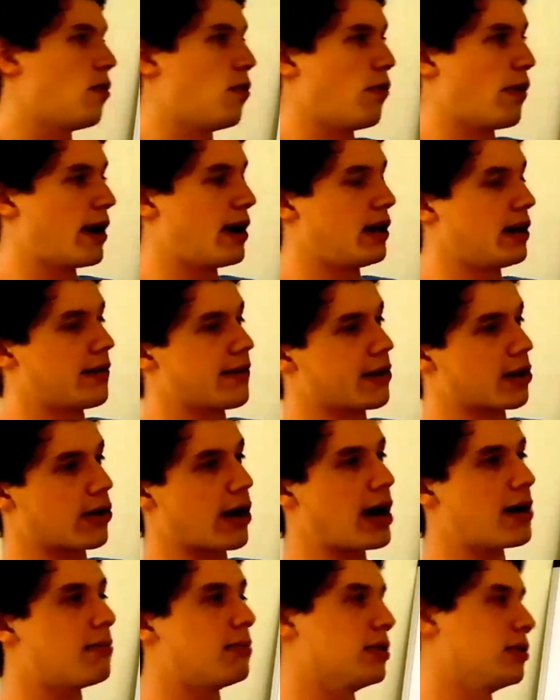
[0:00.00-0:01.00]
well, if you're
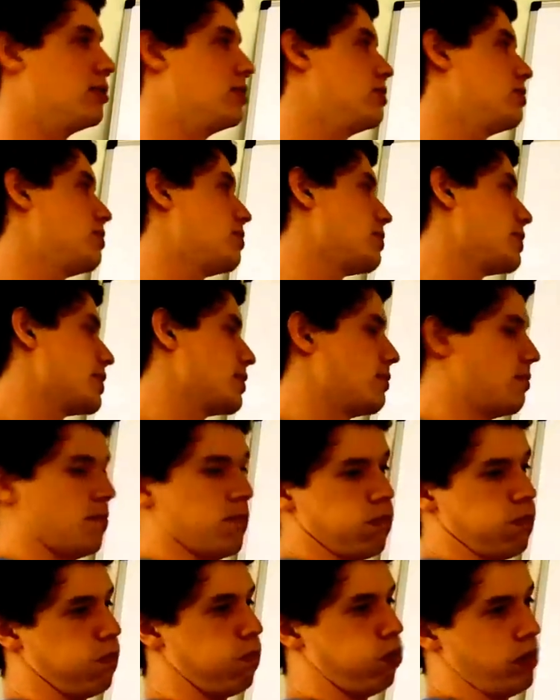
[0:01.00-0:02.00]
Grand Blue, you
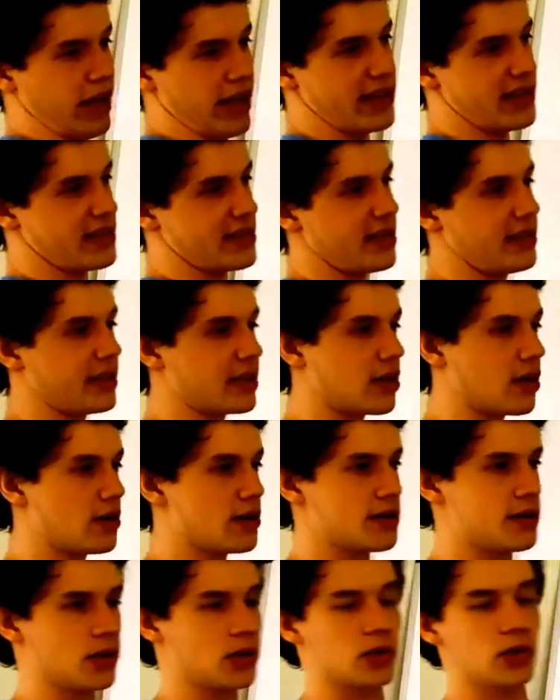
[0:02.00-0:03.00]
play this on the
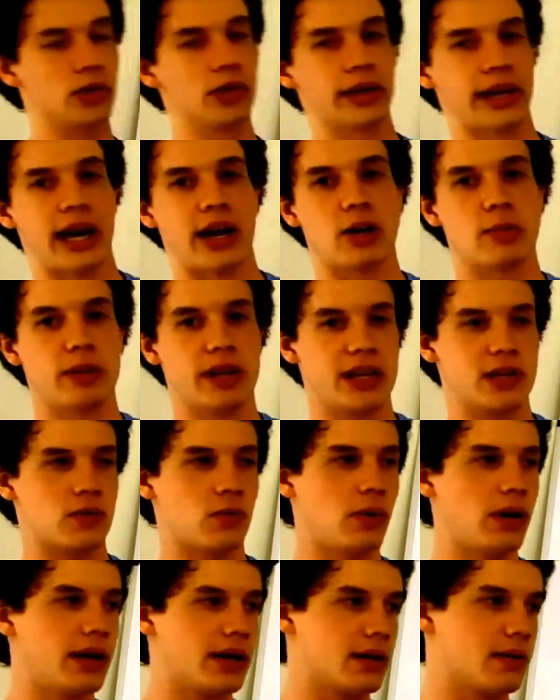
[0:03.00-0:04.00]
guard circle and
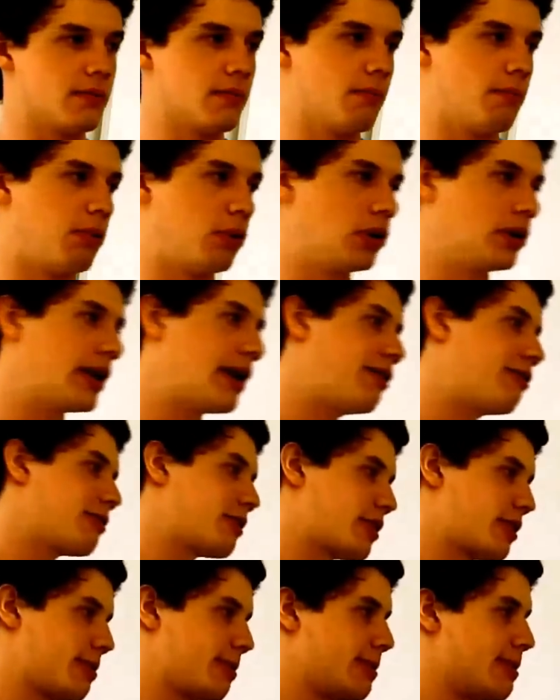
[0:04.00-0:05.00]
counterblast 1, pull
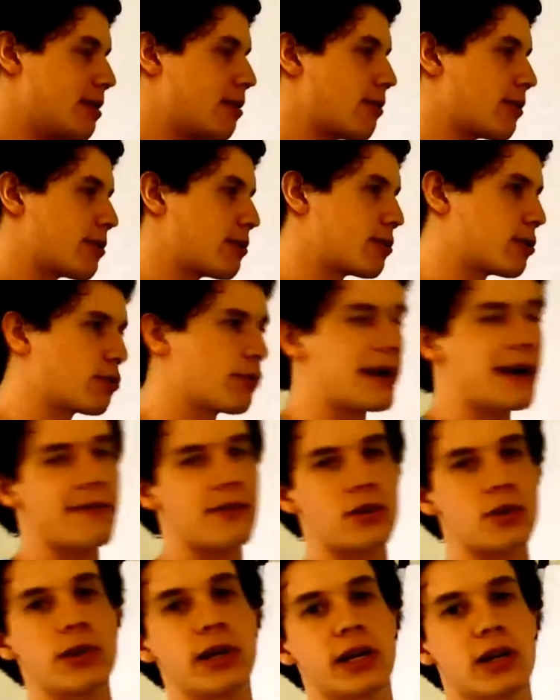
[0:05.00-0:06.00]
out, your 3 of
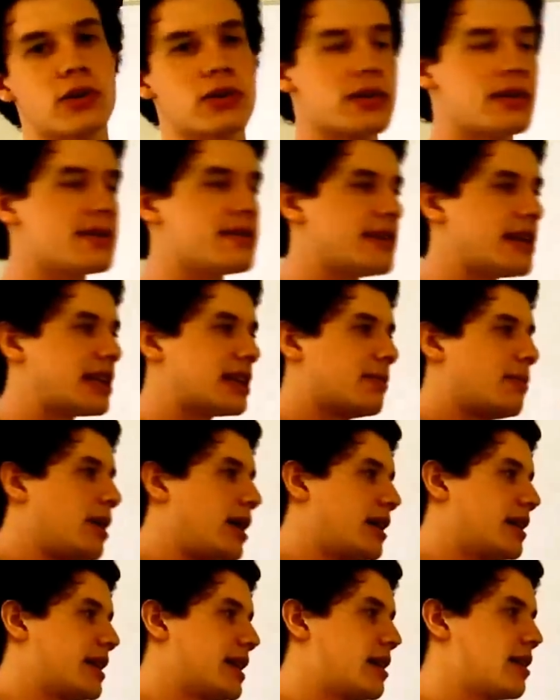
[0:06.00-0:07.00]
your triggers and set them
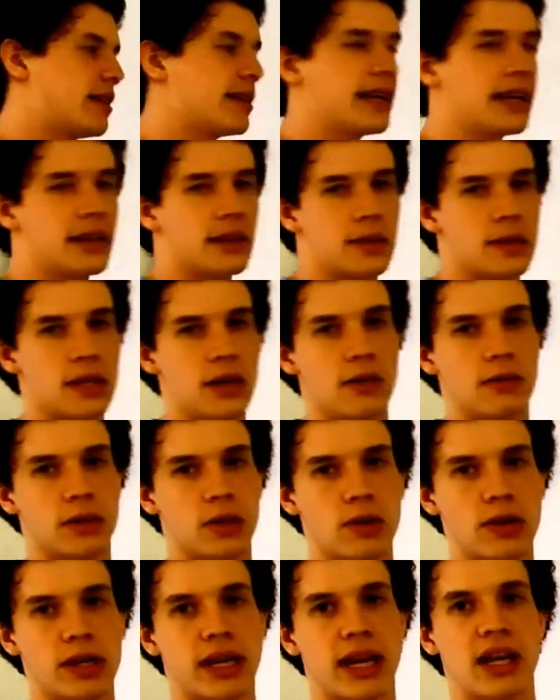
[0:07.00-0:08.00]
on there and get,
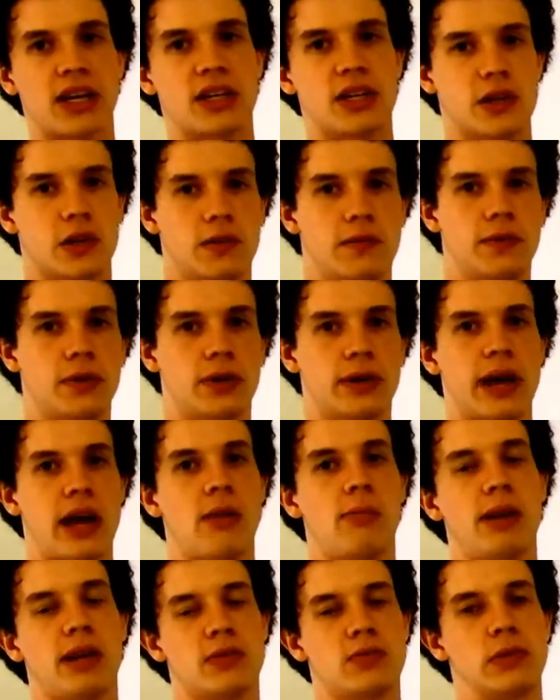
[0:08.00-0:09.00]
30k shield for
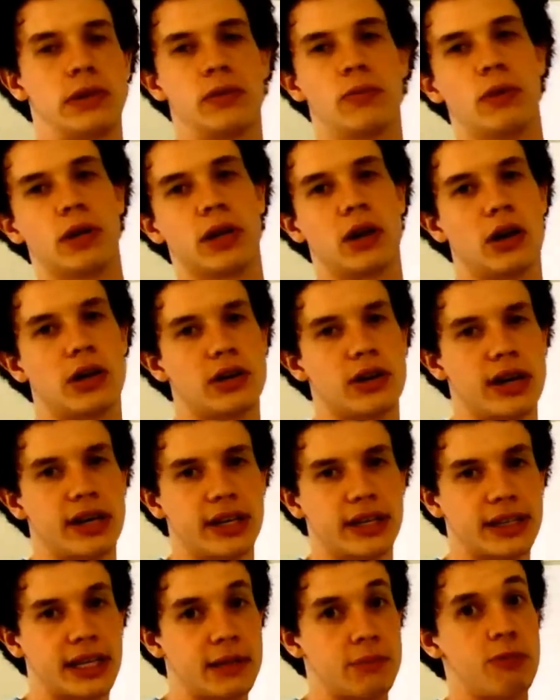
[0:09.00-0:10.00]
counterblast 1 card in your hand.
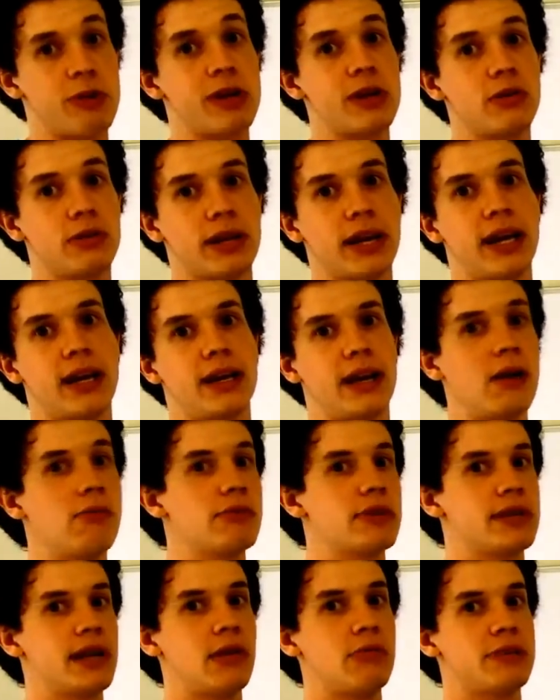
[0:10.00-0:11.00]
Like, that's pretty okay. I
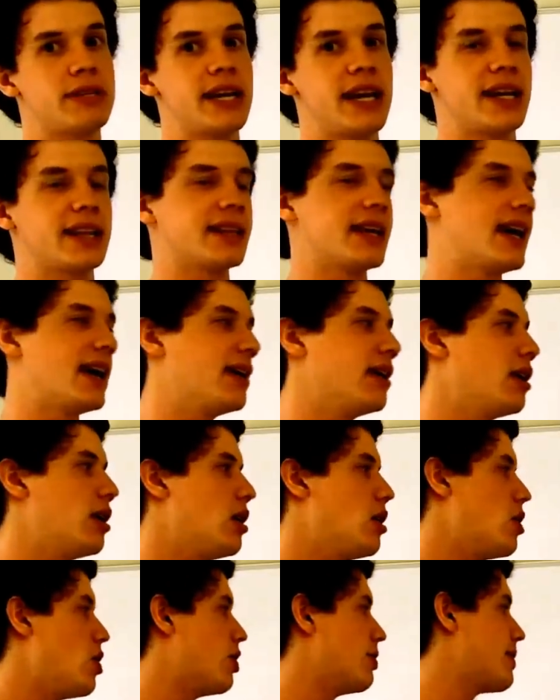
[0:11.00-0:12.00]
would take that.
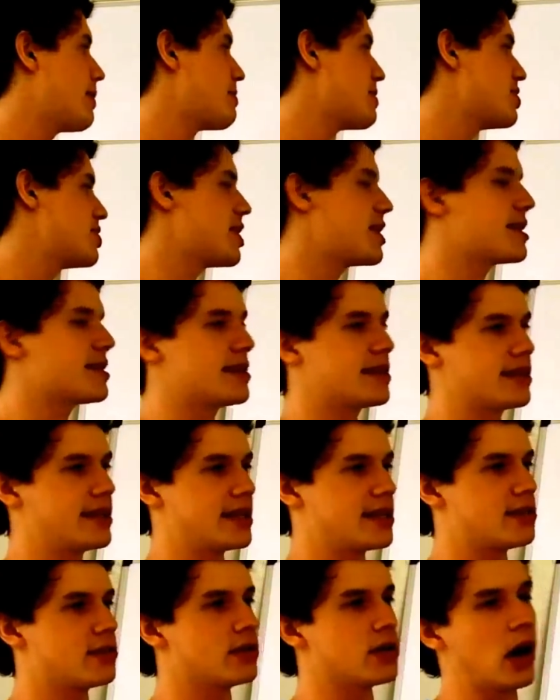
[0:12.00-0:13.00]
Or maybe Genesis
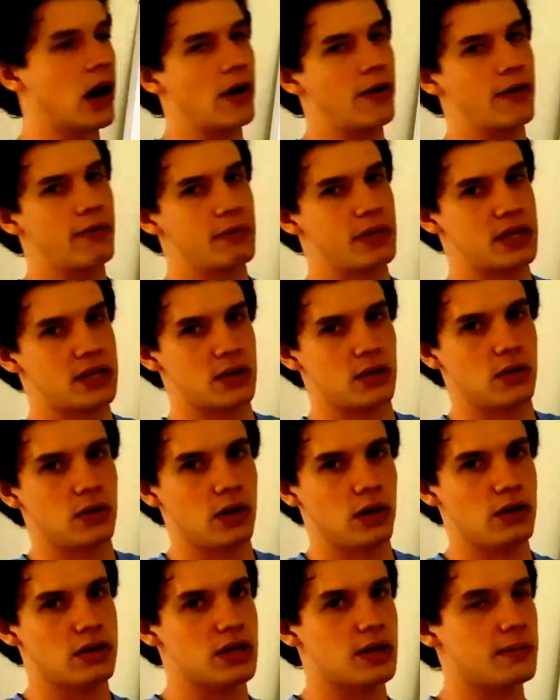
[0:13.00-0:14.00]
lets you guard from the
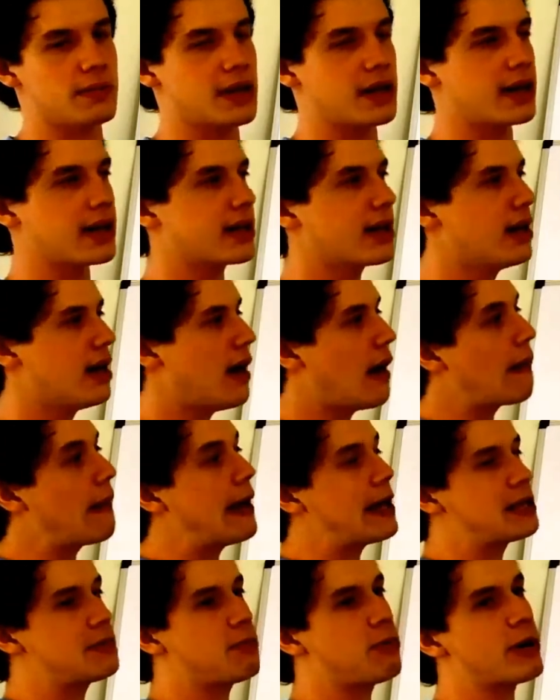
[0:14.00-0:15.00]
soul or something. Like,
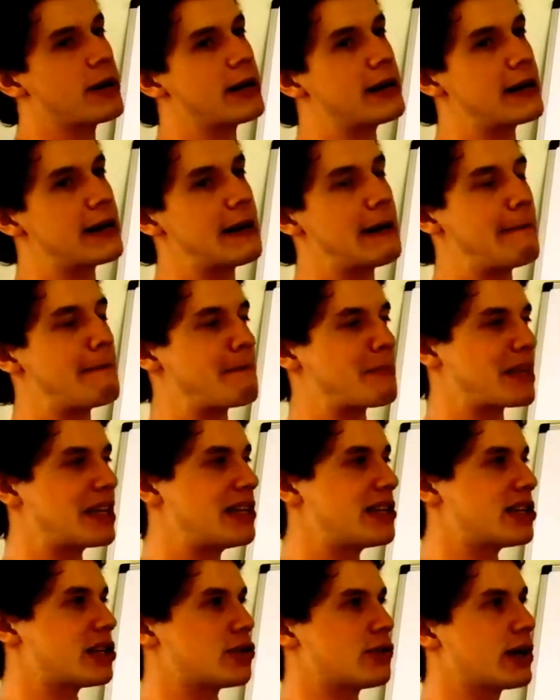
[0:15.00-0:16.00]
that's pretty neat. At
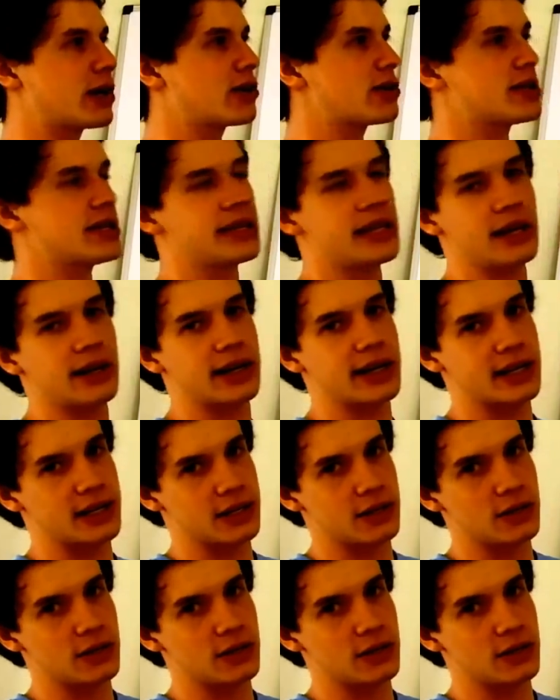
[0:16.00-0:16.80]
least the triggers in there get